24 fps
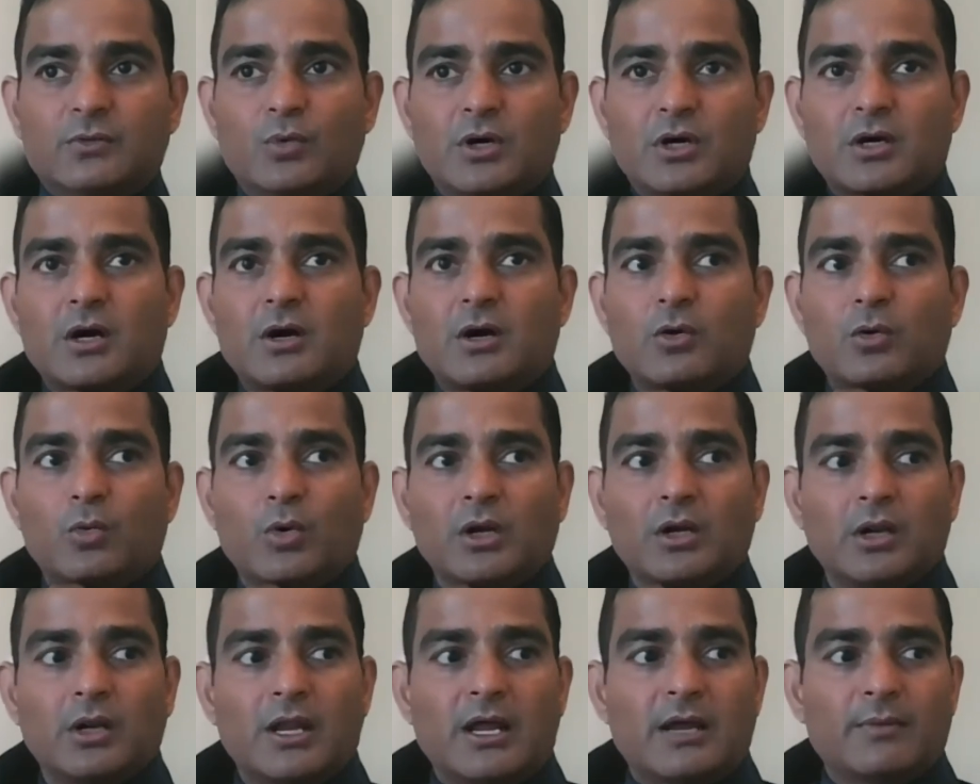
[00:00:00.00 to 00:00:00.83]
work out,
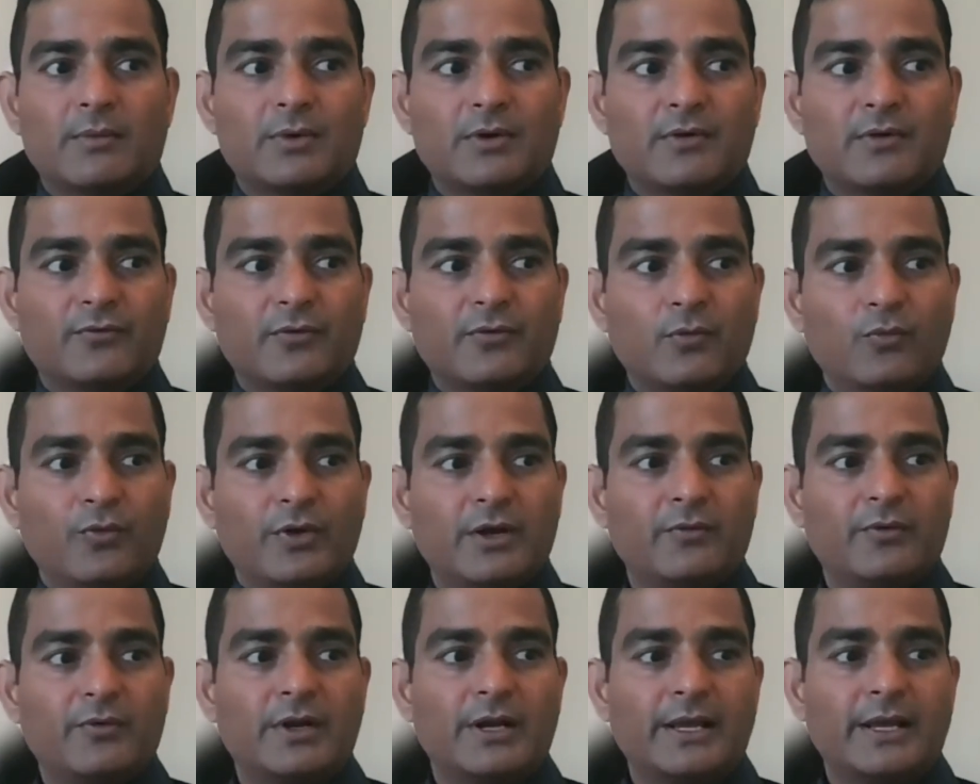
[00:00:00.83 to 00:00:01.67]
what will happen? From
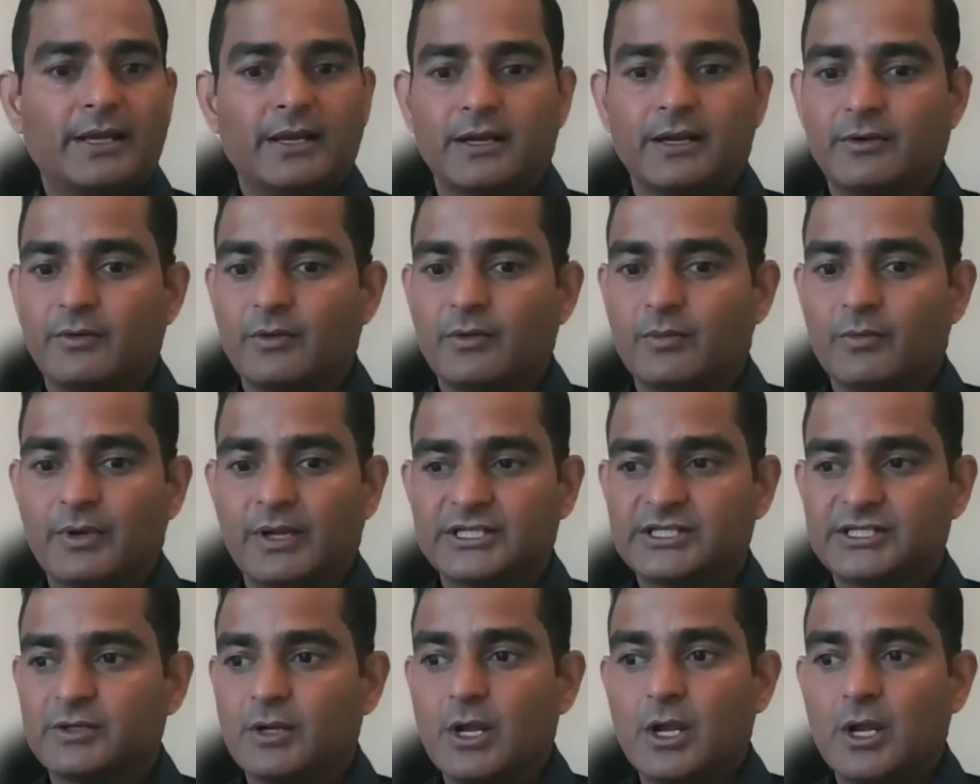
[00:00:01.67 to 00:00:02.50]
where will I get to
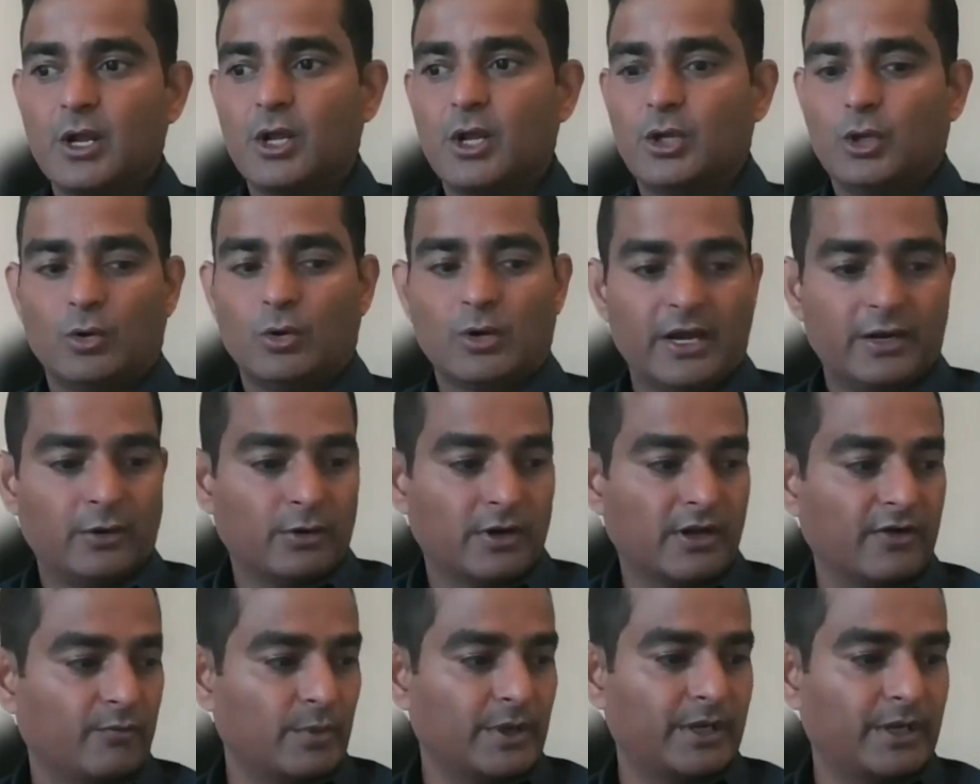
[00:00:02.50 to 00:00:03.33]
next? You know, I
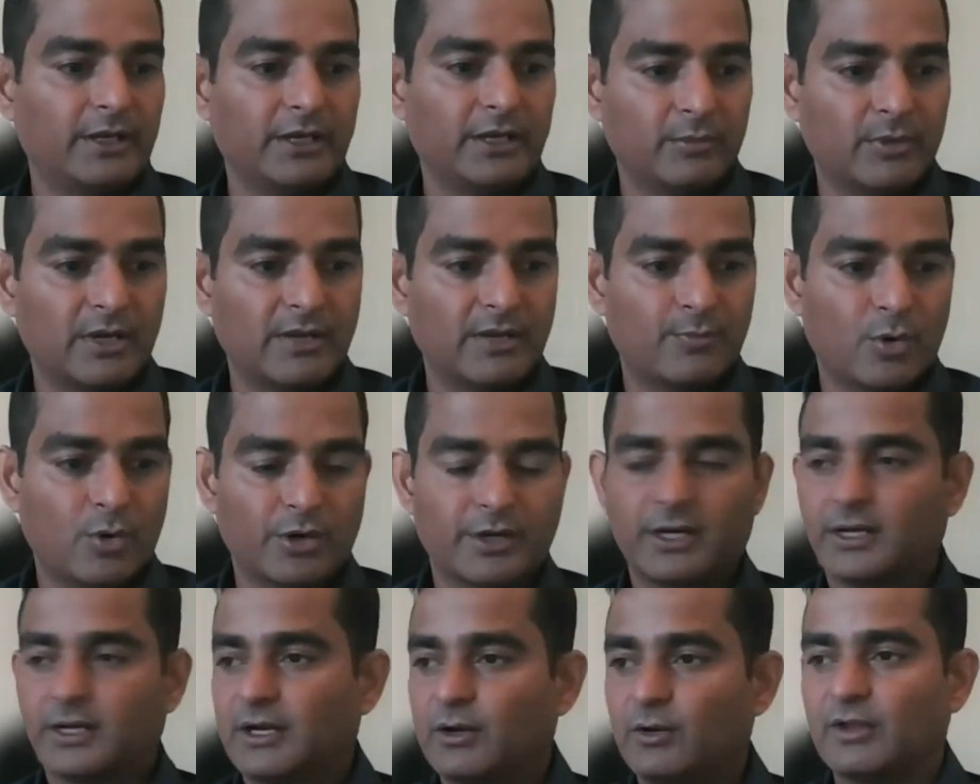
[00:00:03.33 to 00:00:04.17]
don't have money in my
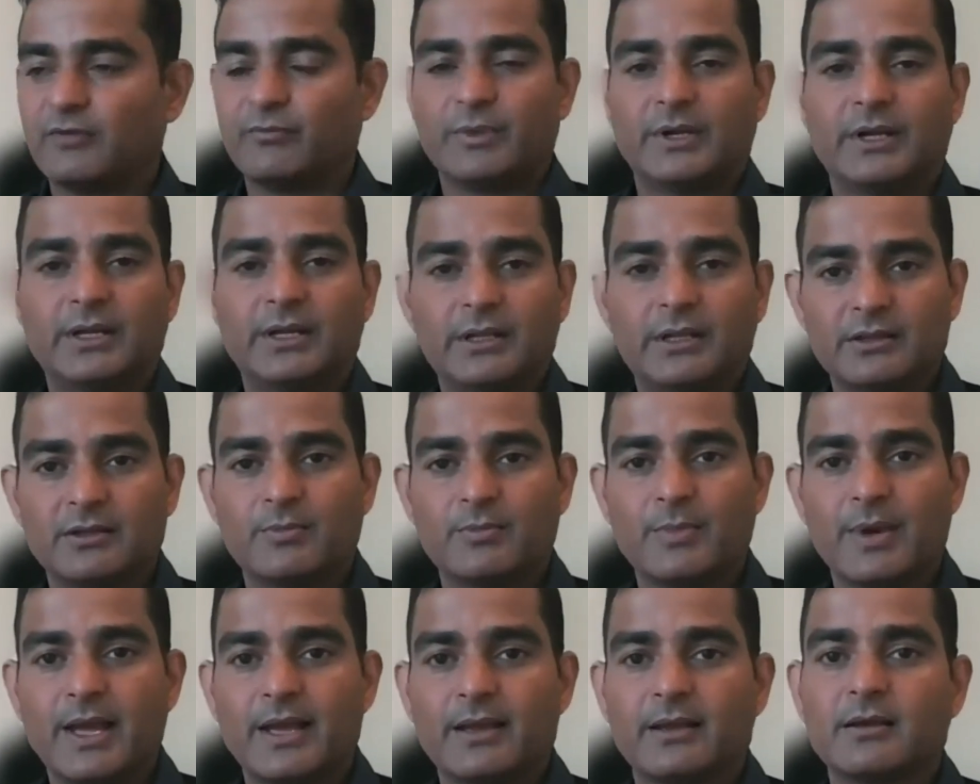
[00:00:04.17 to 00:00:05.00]
pocket. I don't have money in the
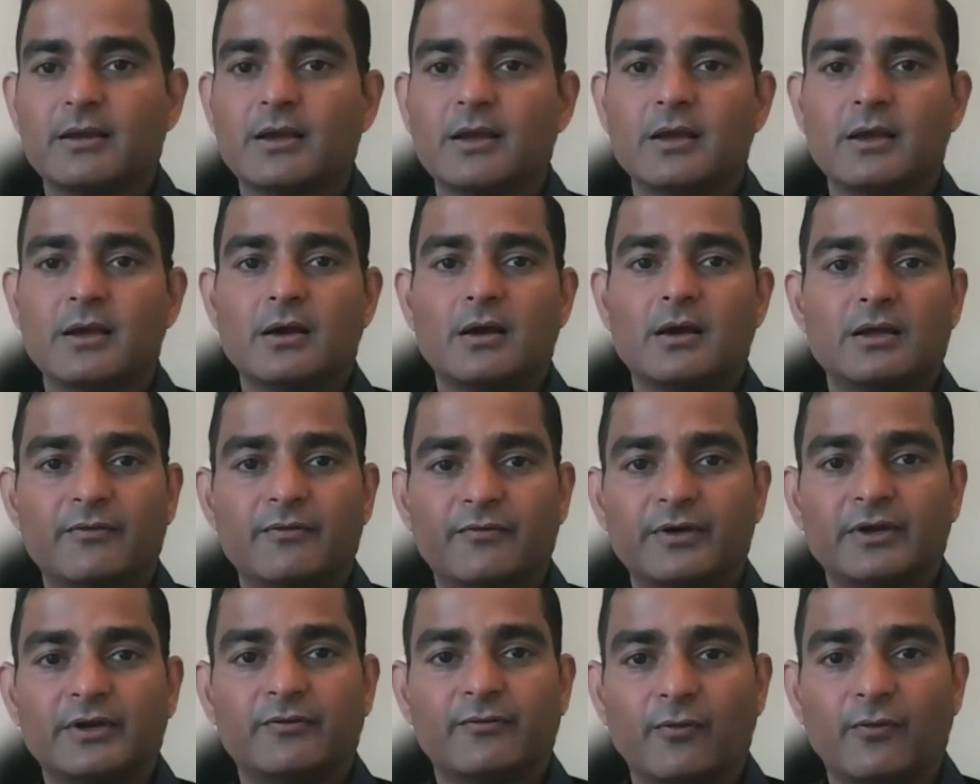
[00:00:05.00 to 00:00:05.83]
bank.
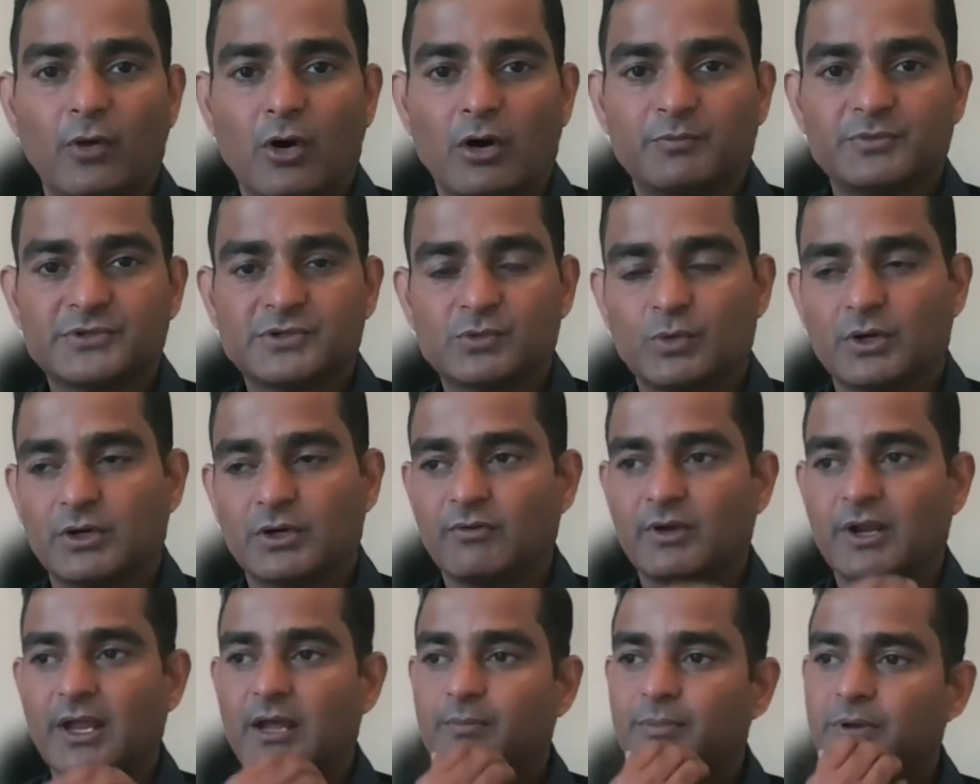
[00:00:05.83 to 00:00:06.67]
If it flops, what
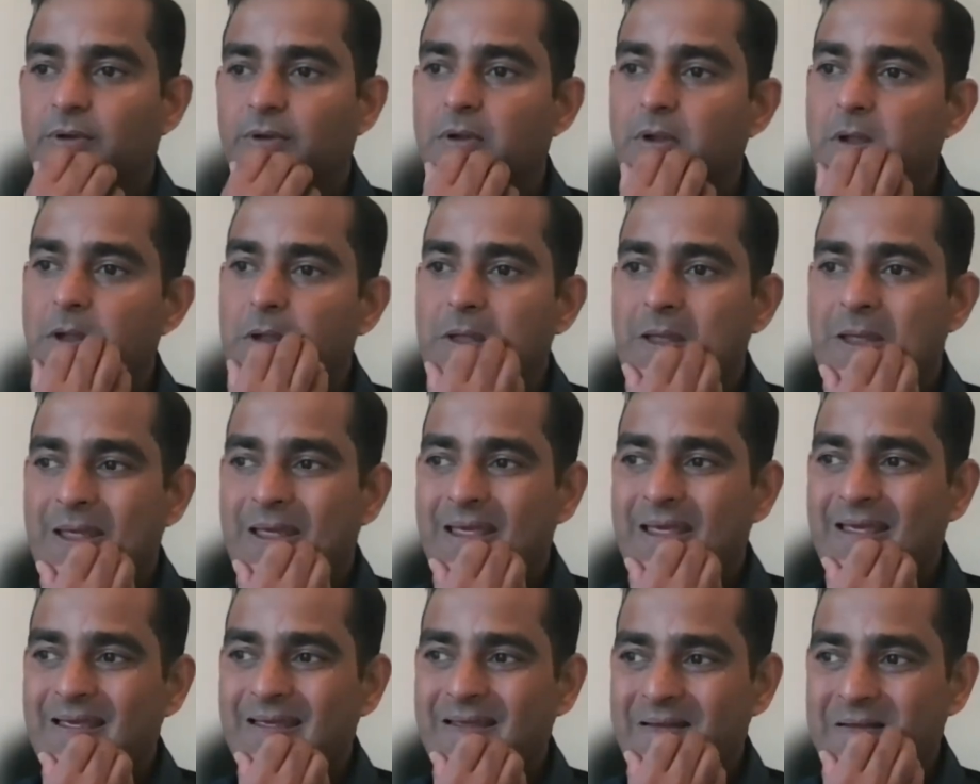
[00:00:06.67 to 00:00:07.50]
will happen?
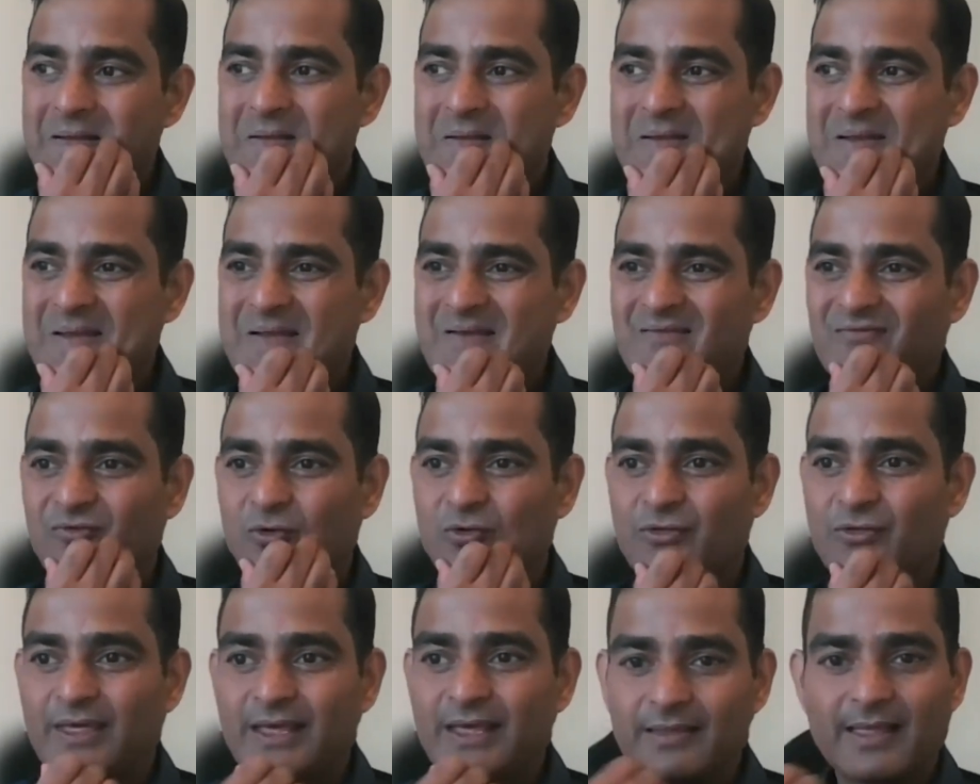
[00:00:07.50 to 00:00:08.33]
If
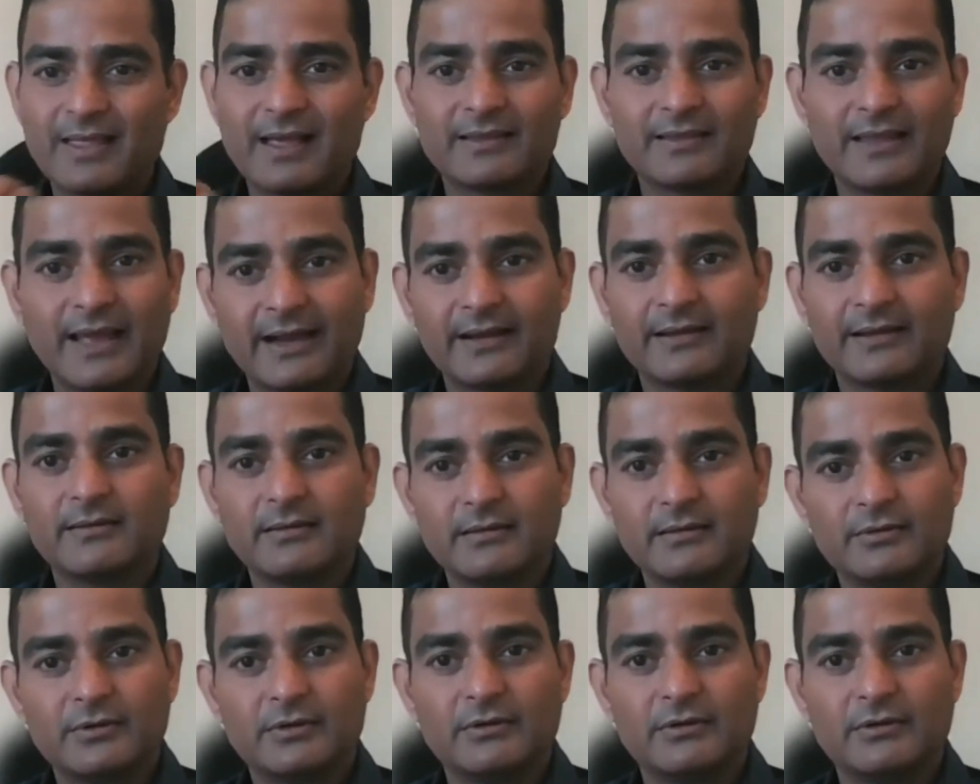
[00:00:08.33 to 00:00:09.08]
you think like that,